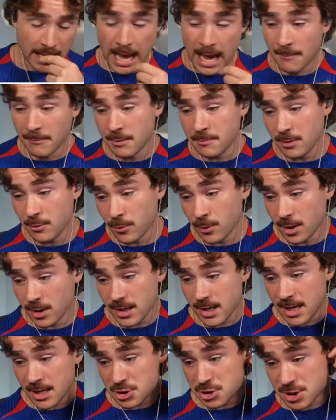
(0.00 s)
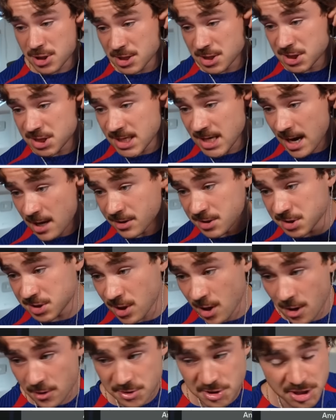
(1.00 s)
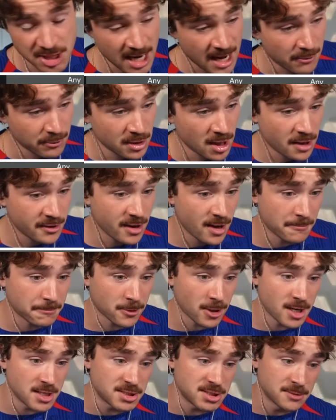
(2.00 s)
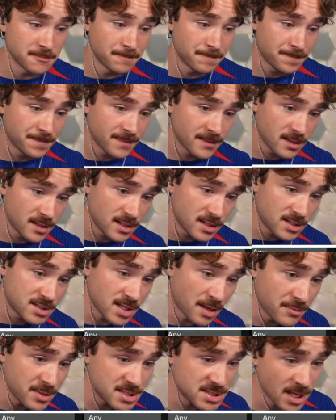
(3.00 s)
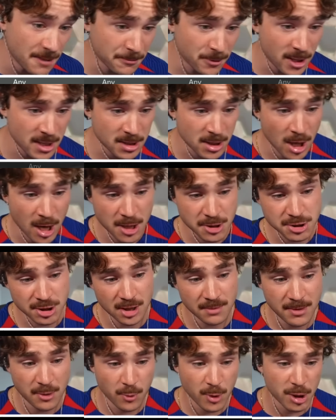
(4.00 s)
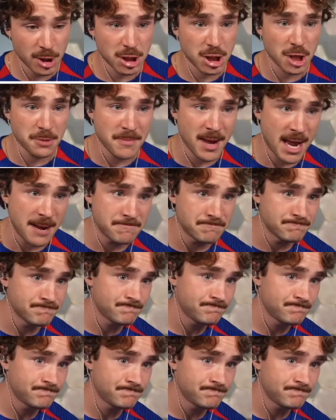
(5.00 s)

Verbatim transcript: I'm going to be really interested to see how this goes, chat, with all the upgrades. Some of these upgrade cards are going to be really good, man.